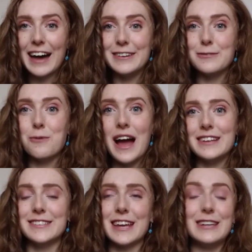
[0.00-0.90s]
and where
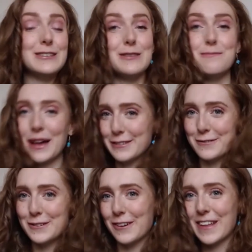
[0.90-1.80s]
it's going to do the best
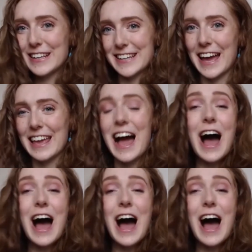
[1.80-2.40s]
food on that day.